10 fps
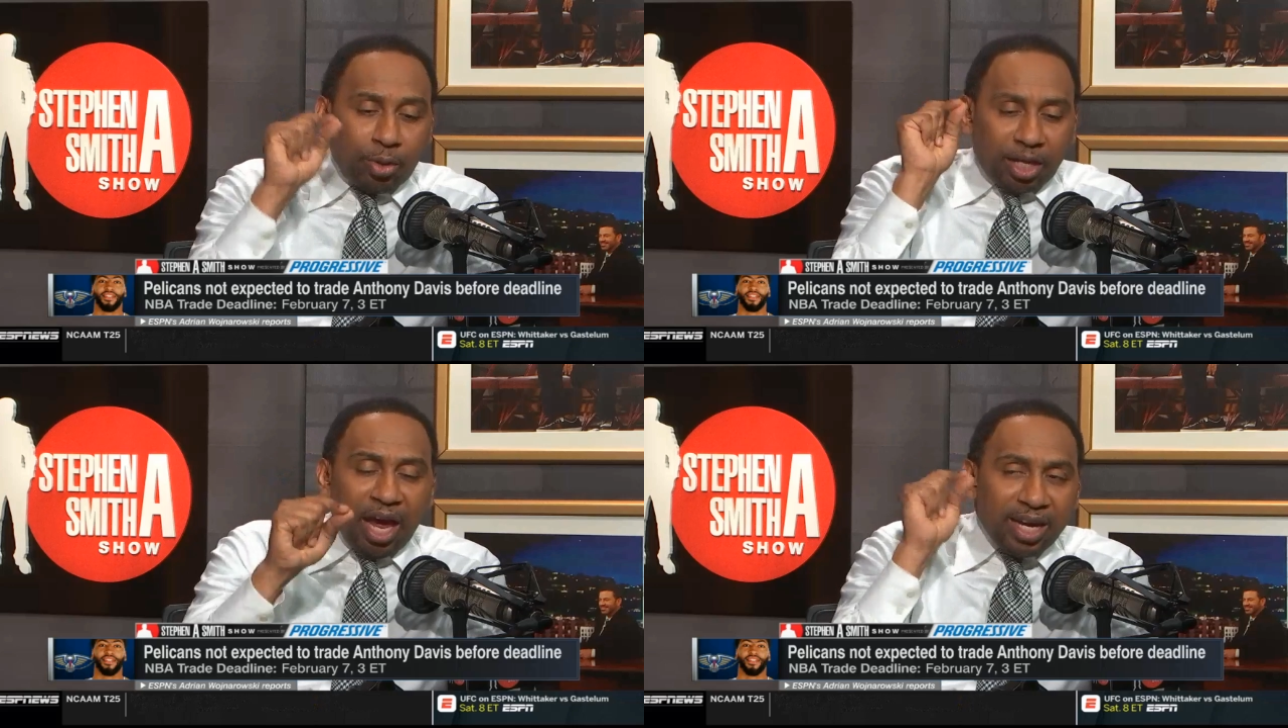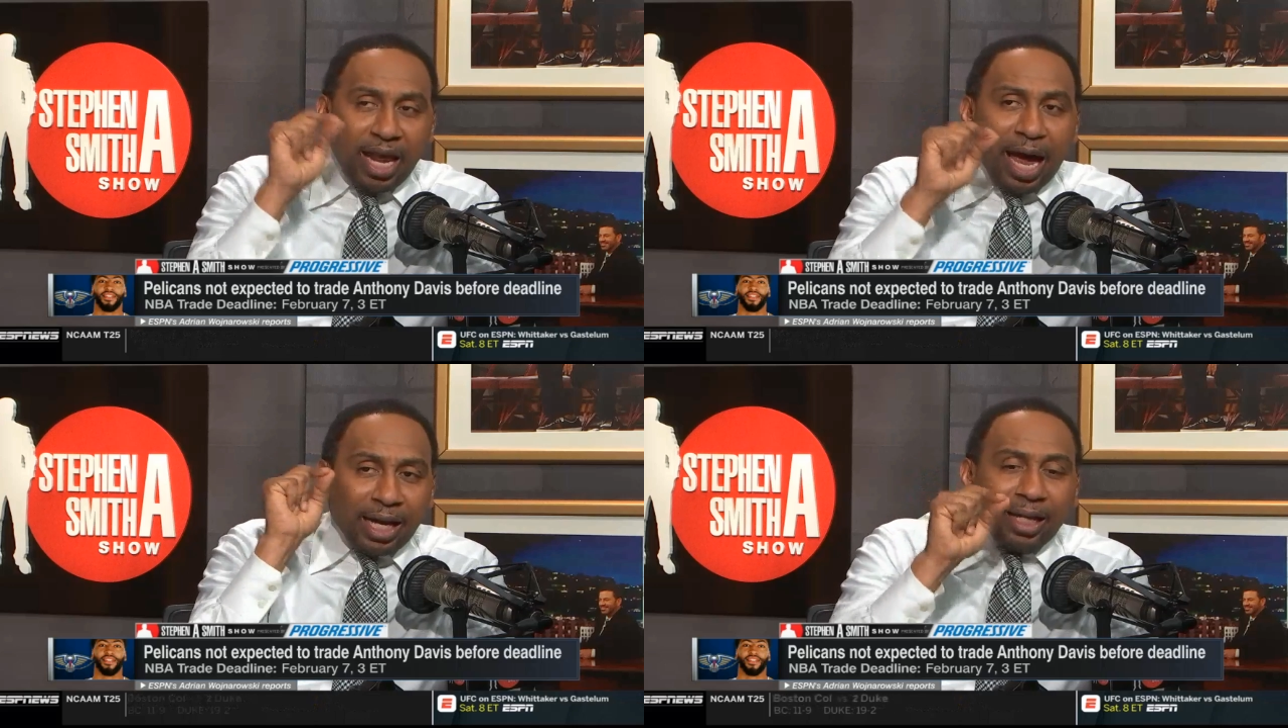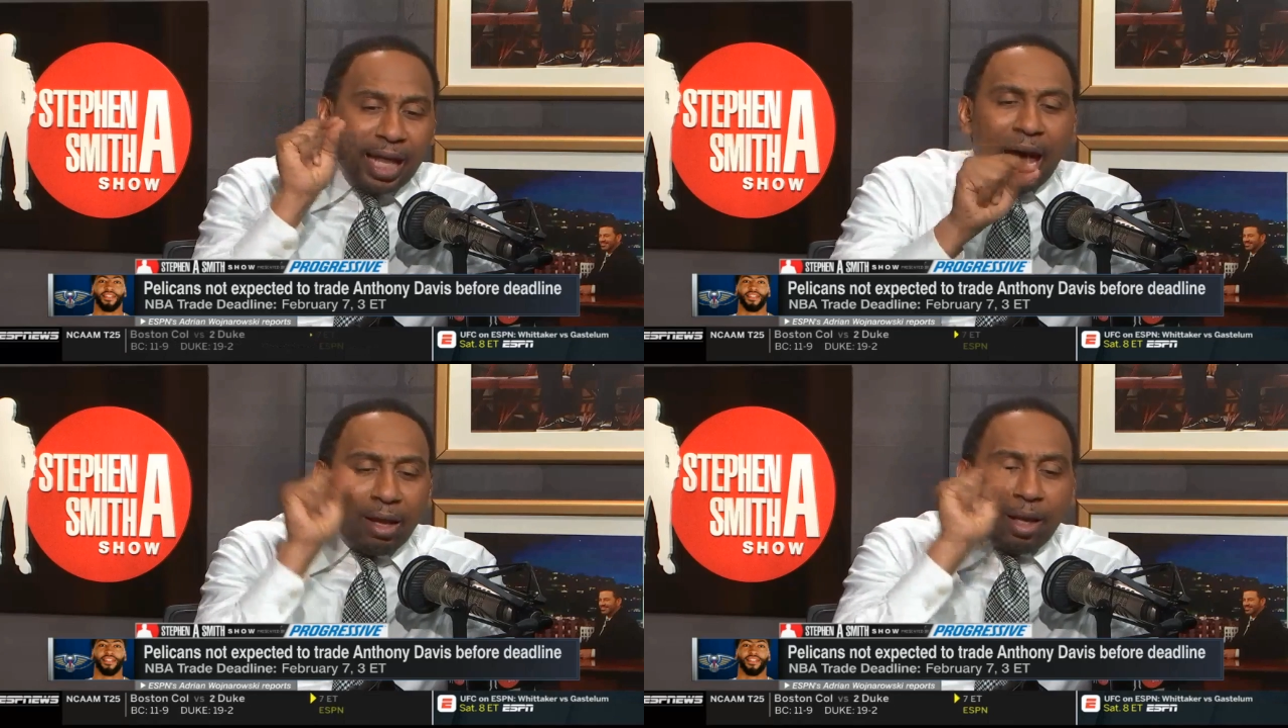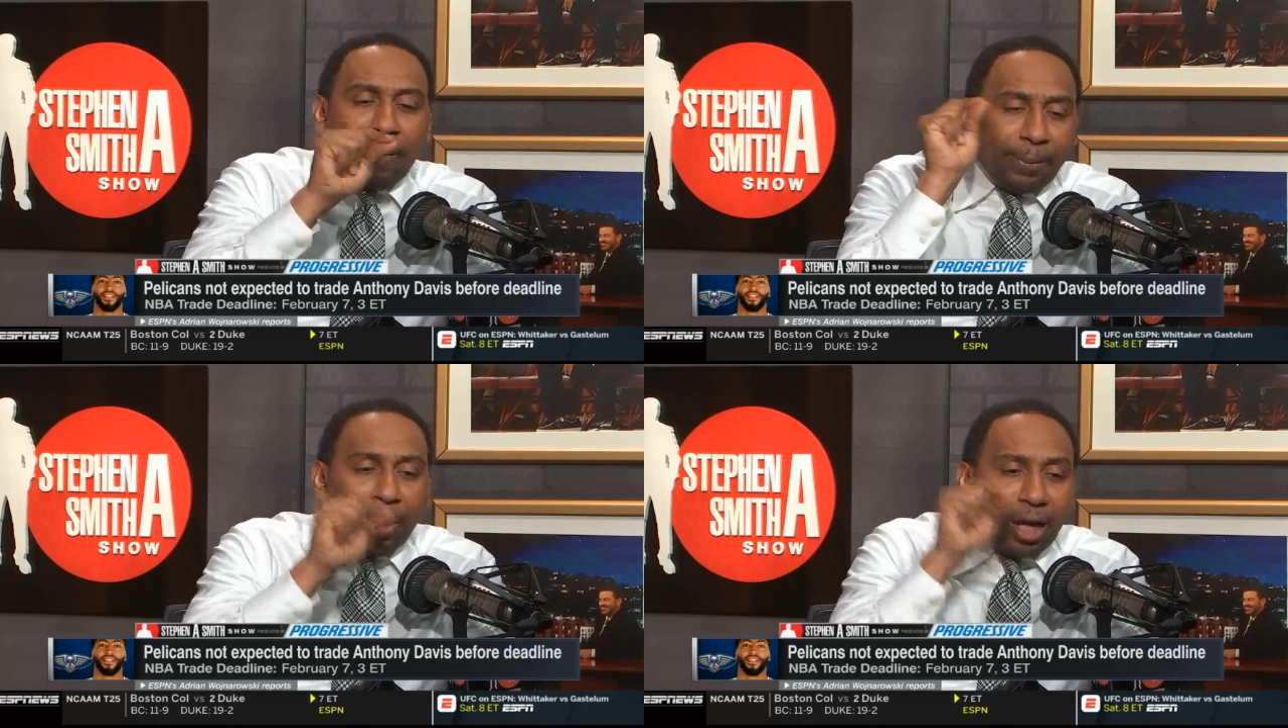cannot allow
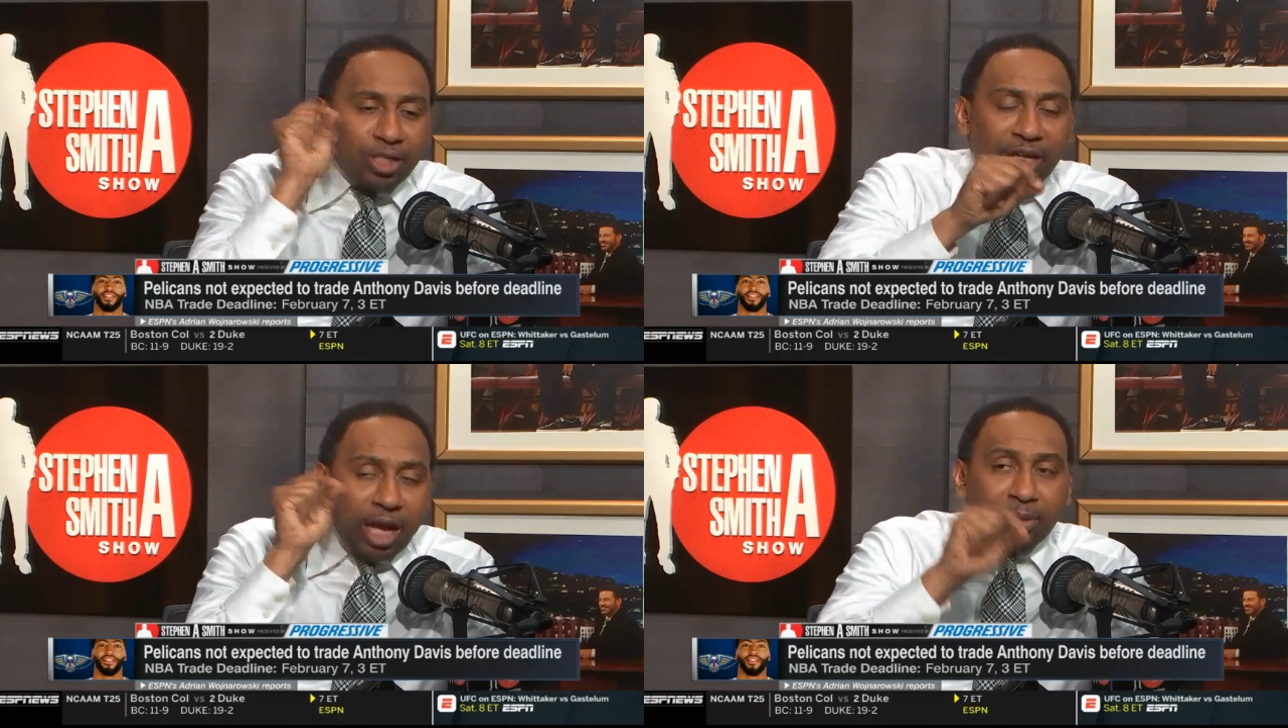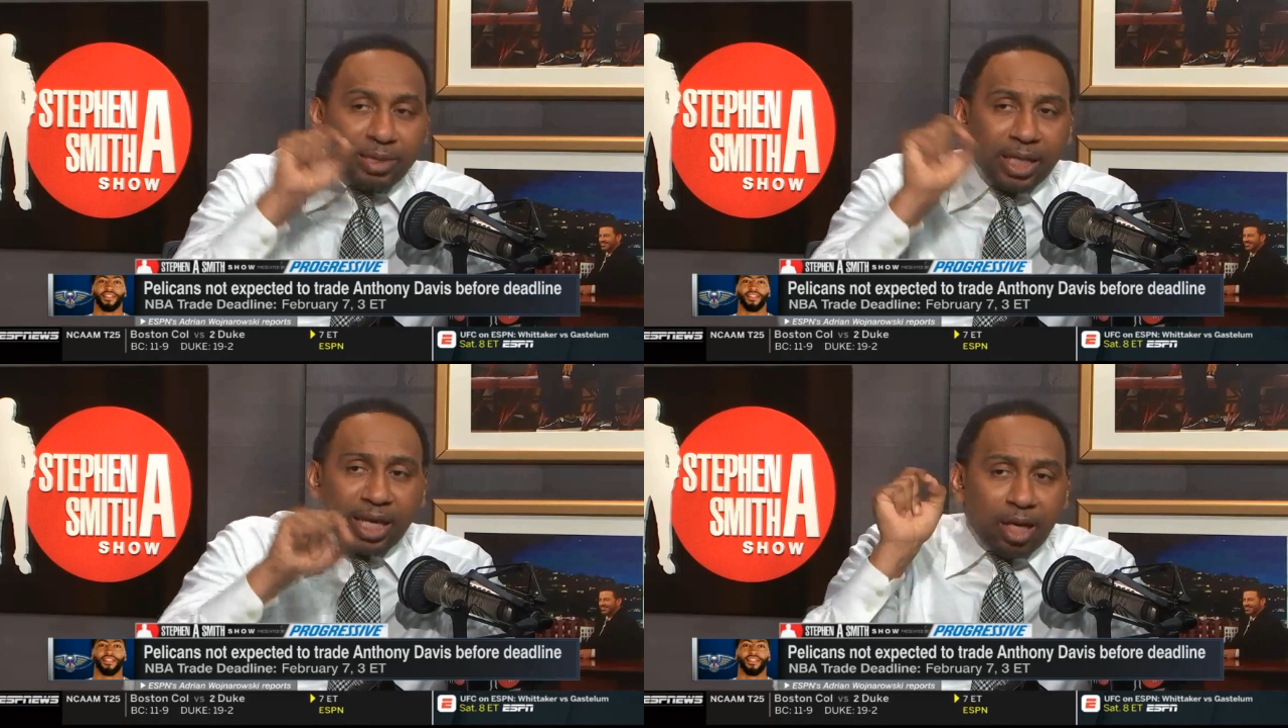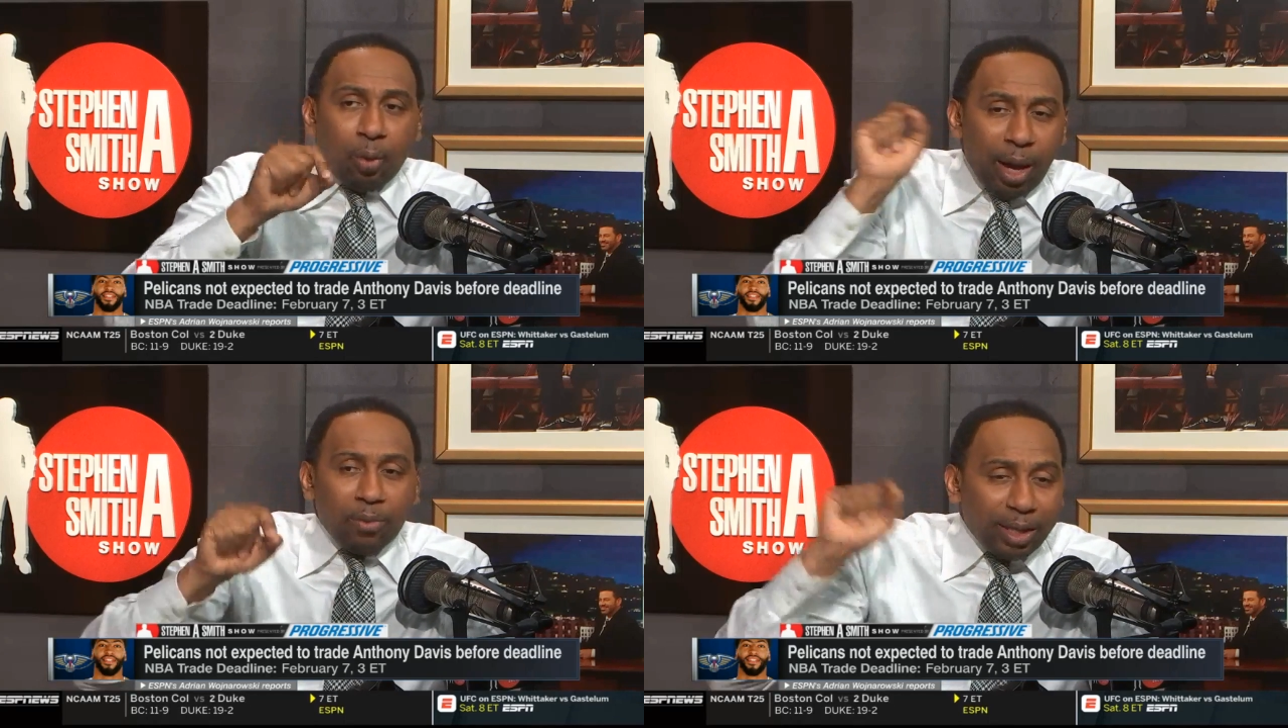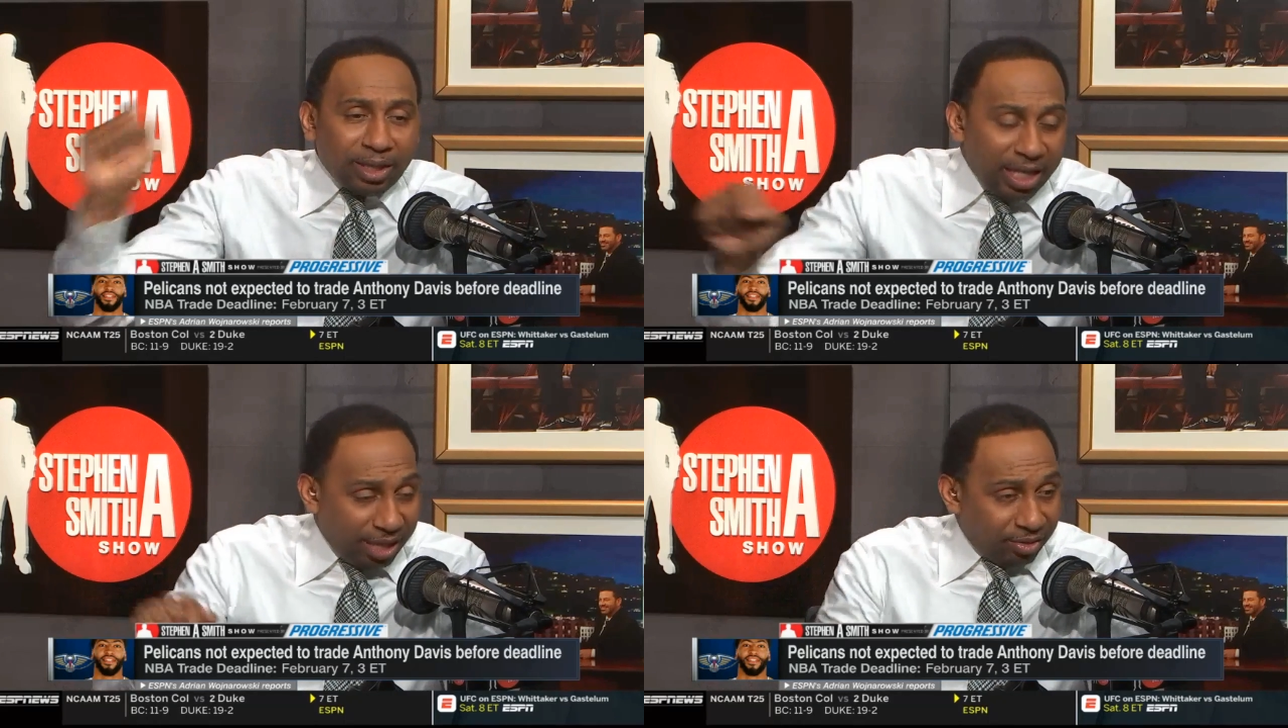LeBron James to get away with
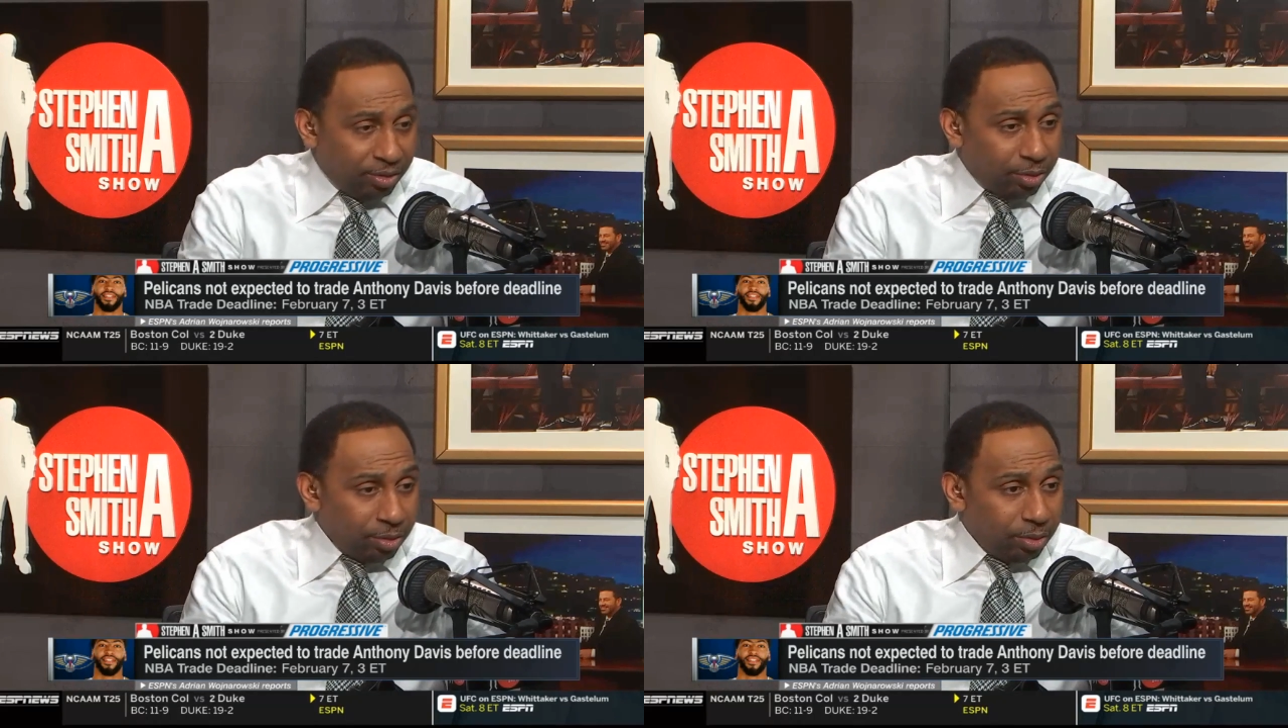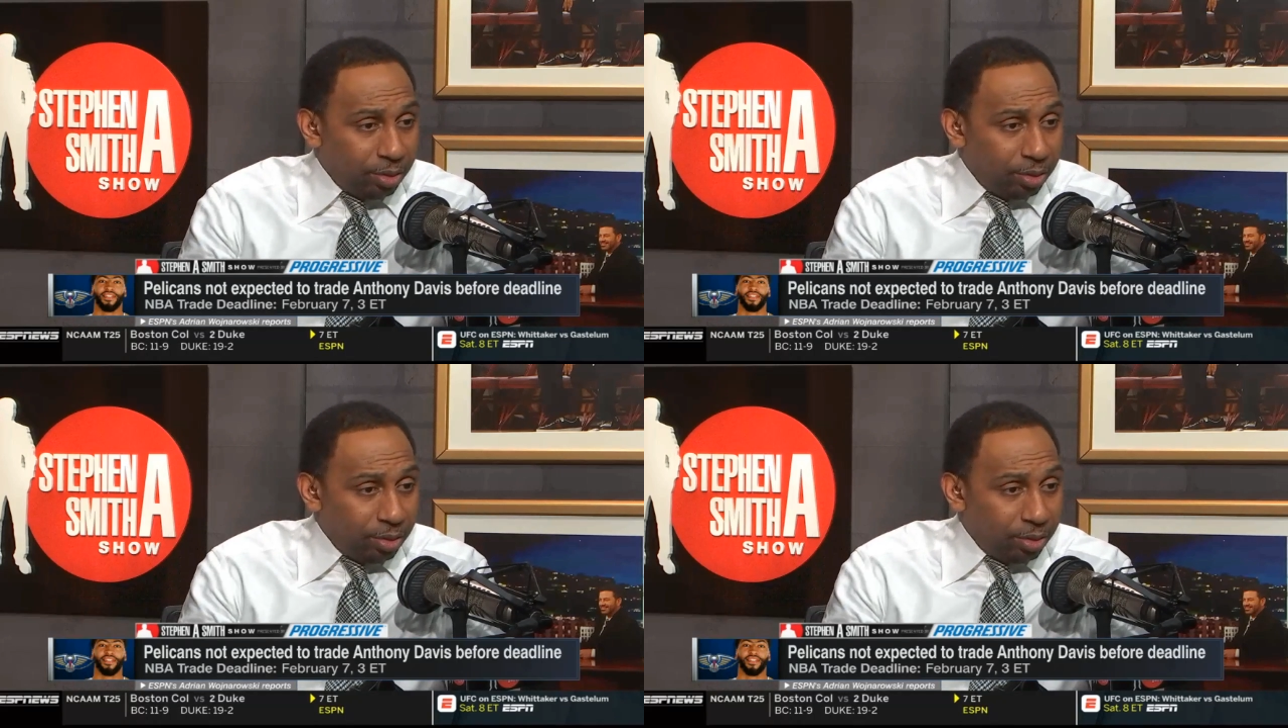this.